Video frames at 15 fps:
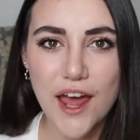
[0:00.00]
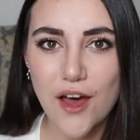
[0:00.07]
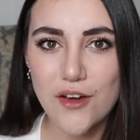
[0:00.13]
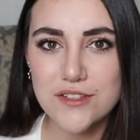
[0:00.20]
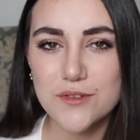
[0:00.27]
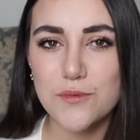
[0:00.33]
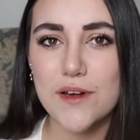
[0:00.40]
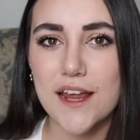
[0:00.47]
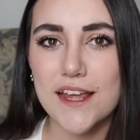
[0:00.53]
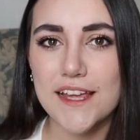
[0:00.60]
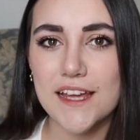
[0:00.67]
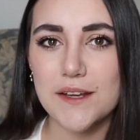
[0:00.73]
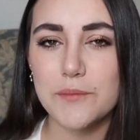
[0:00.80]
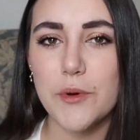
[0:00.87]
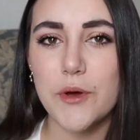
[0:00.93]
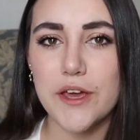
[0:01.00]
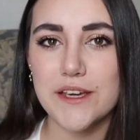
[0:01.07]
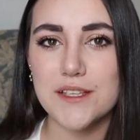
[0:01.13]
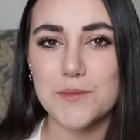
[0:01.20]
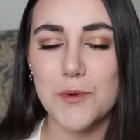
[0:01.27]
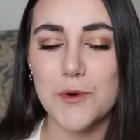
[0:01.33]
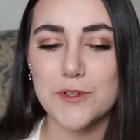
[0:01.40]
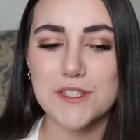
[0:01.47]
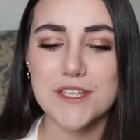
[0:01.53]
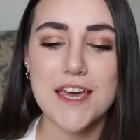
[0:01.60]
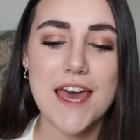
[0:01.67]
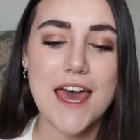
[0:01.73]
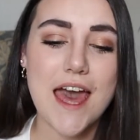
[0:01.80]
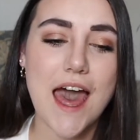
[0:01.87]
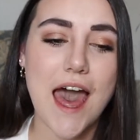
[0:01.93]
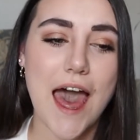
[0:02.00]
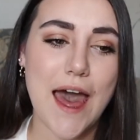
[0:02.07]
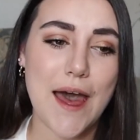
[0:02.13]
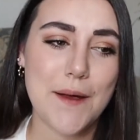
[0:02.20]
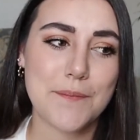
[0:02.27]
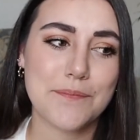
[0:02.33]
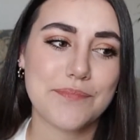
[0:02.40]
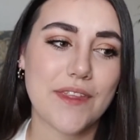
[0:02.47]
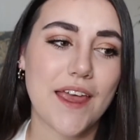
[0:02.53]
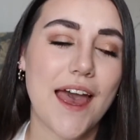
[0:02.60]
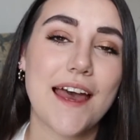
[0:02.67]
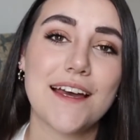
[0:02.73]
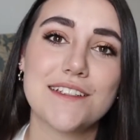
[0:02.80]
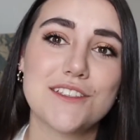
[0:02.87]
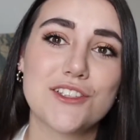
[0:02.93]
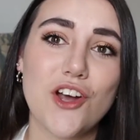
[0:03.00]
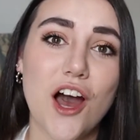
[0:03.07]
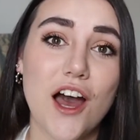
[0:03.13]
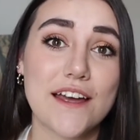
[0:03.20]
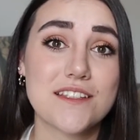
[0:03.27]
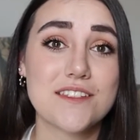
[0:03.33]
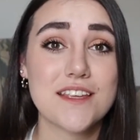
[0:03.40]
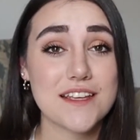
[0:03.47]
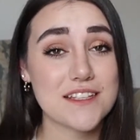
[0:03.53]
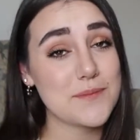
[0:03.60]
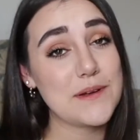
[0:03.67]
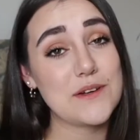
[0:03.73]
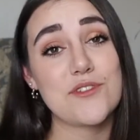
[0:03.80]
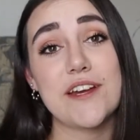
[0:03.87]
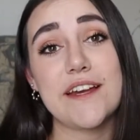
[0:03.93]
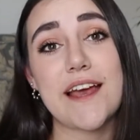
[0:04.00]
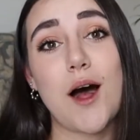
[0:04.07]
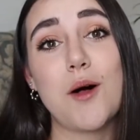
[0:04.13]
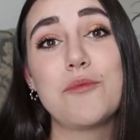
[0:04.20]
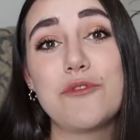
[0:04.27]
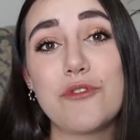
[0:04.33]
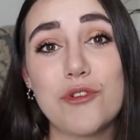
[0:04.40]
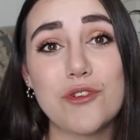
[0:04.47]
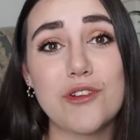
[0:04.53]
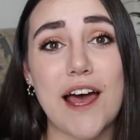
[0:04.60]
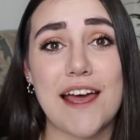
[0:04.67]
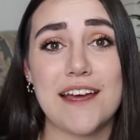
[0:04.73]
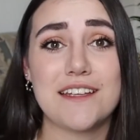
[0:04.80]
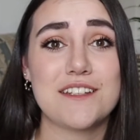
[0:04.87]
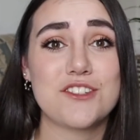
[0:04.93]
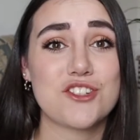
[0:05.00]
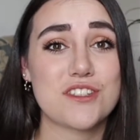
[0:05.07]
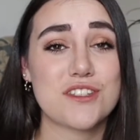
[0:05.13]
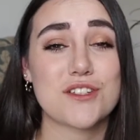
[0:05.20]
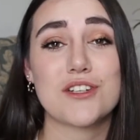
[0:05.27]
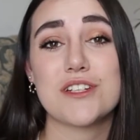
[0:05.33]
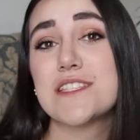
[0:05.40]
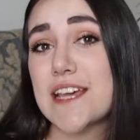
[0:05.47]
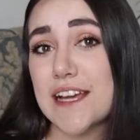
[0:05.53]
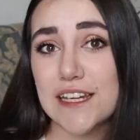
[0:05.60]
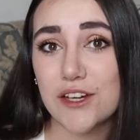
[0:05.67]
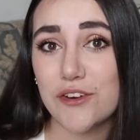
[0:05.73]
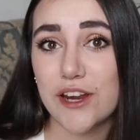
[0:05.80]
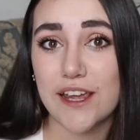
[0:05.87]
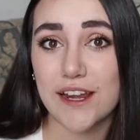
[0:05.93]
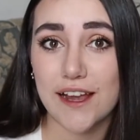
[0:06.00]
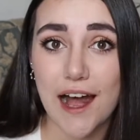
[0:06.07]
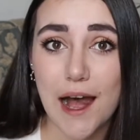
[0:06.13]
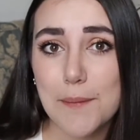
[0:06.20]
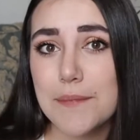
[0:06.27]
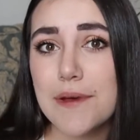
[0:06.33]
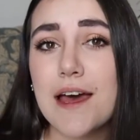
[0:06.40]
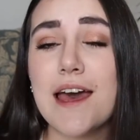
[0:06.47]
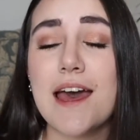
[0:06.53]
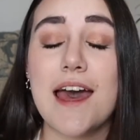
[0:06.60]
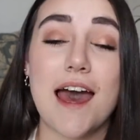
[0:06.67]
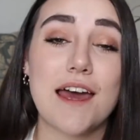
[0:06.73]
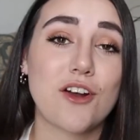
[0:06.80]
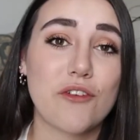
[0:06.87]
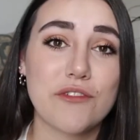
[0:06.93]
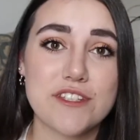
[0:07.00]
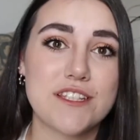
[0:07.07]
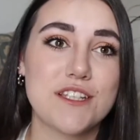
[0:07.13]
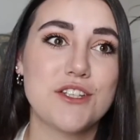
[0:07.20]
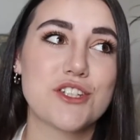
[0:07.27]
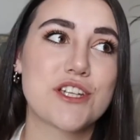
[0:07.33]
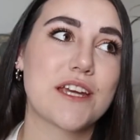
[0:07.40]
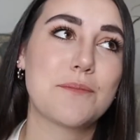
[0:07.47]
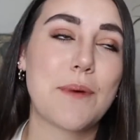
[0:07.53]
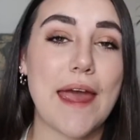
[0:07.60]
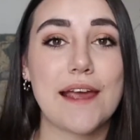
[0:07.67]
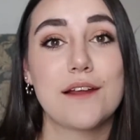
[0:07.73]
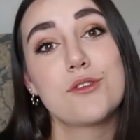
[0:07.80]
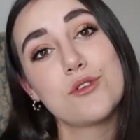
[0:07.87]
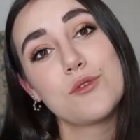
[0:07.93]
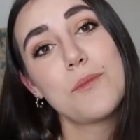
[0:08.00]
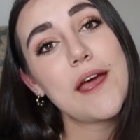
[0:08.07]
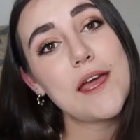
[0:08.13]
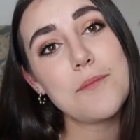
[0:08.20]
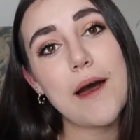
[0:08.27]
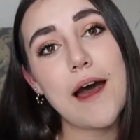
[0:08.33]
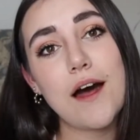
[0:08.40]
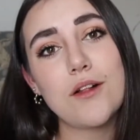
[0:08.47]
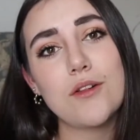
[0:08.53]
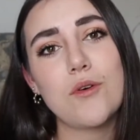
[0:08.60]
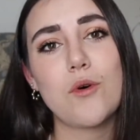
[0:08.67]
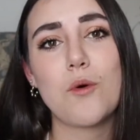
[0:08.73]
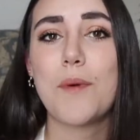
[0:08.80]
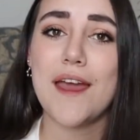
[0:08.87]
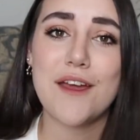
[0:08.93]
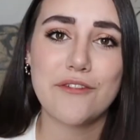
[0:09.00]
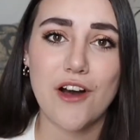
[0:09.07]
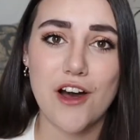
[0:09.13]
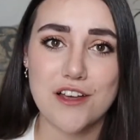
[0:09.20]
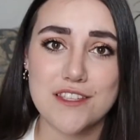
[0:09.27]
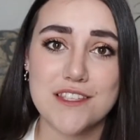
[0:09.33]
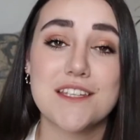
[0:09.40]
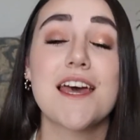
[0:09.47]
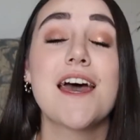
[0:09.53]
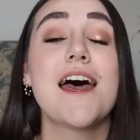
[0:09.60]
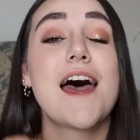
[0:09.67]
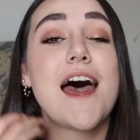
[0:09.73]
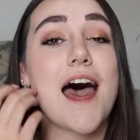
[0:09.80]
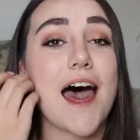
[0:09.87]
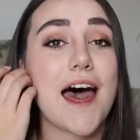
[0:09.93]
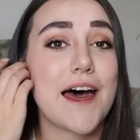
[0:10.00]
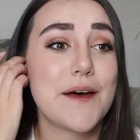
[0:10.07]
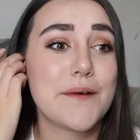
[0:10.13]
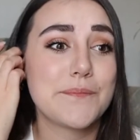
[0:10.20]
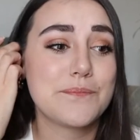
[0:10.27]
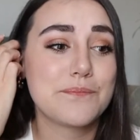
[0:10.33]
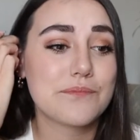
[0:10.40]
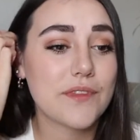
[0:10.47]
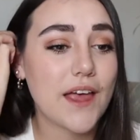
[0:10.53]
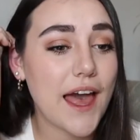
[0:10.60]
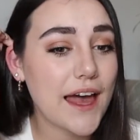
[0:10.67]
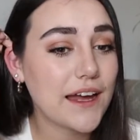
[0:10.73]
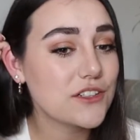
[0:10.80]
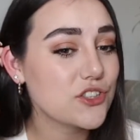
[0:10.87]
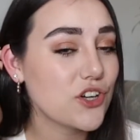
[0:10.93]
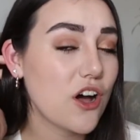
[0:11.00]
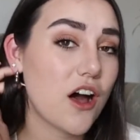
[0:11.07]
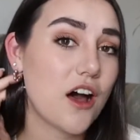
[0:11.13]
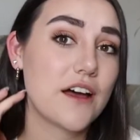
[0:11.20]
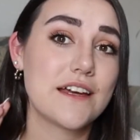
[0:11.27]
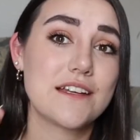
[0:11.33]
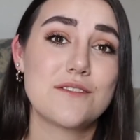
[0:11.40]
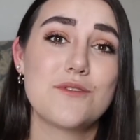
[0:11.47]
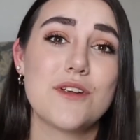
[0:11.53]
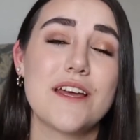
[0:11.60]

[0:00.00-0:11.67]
out what I get per export. And yeah, it's been really helpful and just a good secondary income. And obviously you get paid through PayPal or PayFast. And yeah,